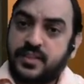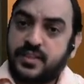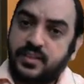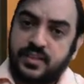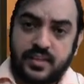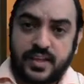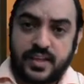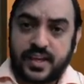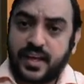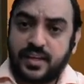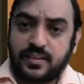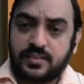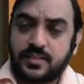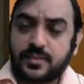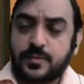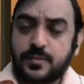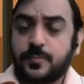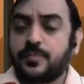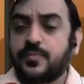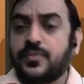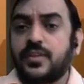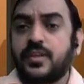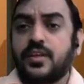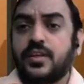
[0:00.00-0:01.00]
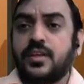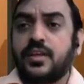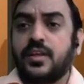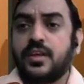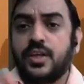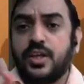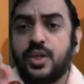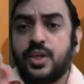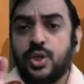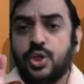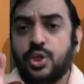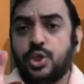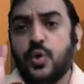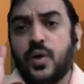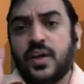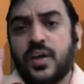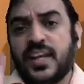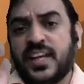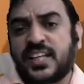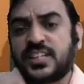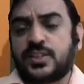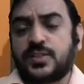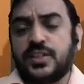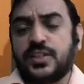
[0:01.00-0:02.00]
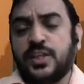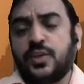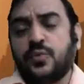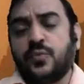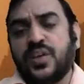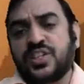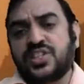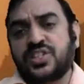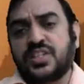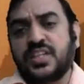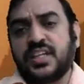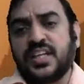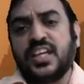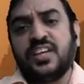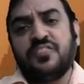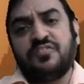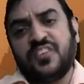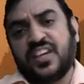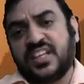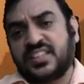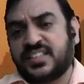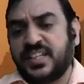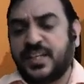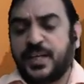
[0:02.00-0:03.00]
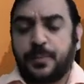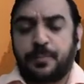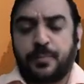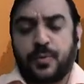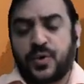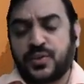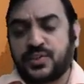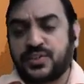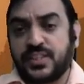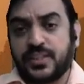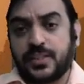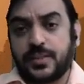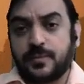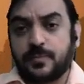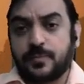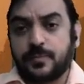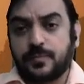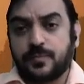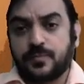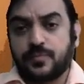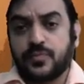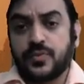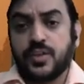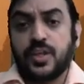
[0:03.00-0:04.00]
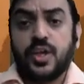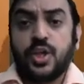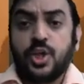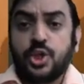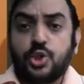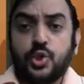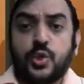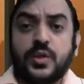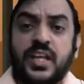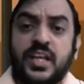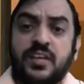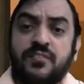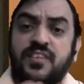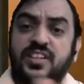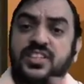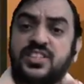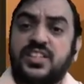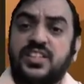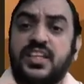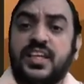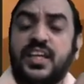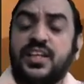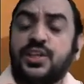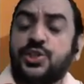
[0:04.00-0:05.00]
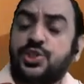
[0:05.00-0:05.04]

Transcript: correct? You are investing in fixed deposit. You are investing in